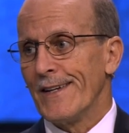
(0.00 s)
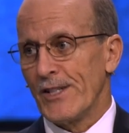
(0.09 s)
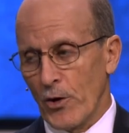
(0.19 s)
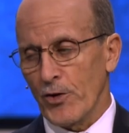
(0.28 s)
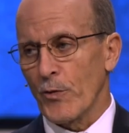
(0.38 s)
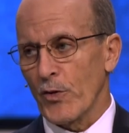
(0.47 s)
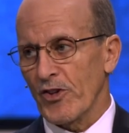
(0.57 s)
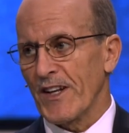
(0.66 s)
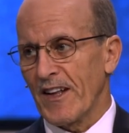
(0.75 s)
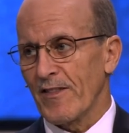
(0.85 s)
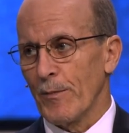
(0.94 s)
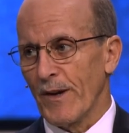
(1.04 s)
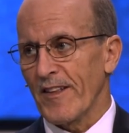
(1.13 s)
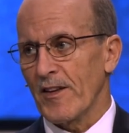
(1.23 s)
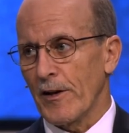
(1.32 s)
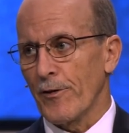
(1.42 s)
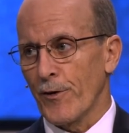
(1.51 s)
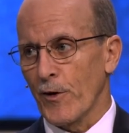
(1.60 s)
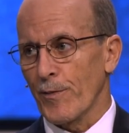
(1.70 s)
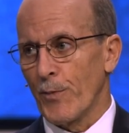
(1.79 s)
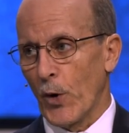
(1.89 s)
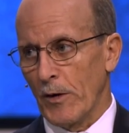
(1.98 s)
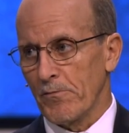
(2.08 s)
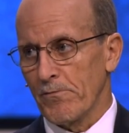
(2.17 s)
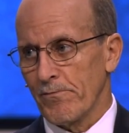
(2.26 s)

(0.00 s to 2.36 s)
Joseph was going to get the blessing of the firstborn,